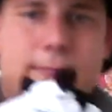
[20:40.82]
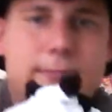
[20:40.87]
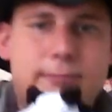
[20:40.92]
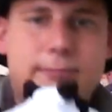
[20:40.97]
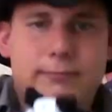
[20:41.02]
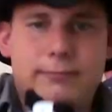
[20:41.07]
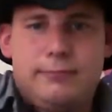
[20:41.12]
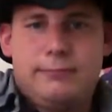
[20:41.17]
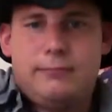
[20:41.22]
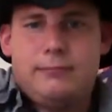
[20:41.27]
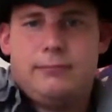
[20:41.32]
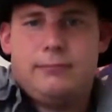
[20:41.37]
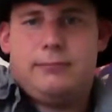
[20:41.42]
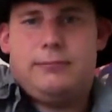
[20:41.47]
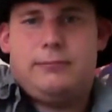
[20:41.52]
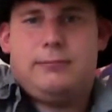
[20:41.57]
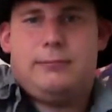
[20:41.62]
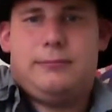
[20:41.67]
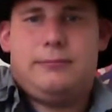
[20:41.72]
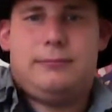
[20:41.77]

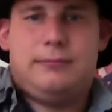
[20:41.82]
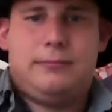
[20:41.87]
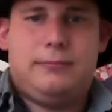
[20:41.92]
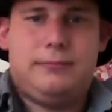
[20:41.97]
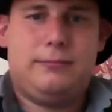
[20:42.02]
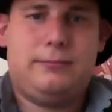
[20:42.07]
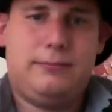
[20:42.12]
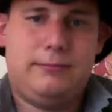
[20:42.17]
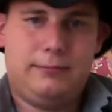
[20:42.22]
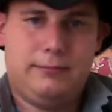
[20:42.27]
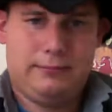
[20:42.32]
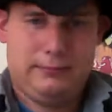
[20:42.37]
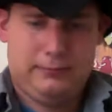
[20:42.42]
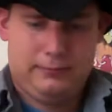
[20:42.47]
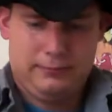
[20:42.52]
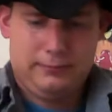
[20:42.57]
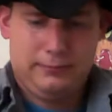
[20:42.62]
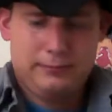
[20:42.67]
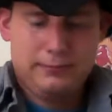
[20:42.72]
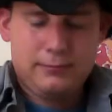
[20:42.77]

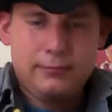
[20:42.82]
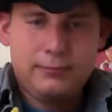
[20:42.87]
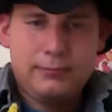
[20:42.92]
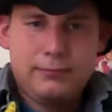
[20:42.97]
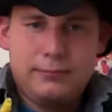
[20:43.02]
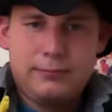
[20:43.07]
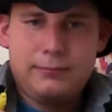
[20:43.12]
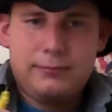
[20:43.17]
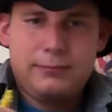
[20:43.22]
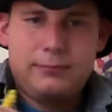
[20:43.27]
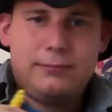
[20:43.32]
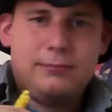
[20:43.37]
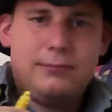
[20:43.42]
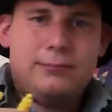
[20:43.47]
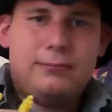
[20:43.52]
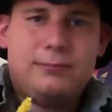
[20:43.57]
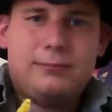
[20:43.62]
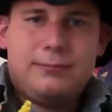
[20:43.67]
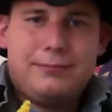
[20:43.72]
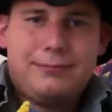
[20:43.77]

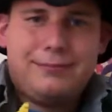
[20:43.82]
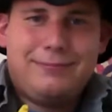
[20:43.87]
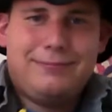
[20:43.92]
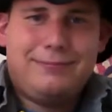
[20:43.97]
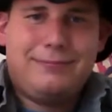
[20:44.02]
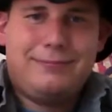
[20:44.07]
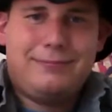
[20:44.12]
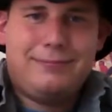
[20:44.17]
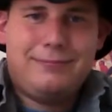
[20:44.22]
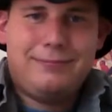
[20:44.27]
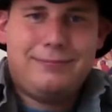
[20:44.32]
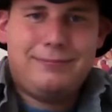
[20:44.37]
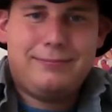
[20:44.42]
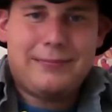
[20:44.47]
Nothing is said.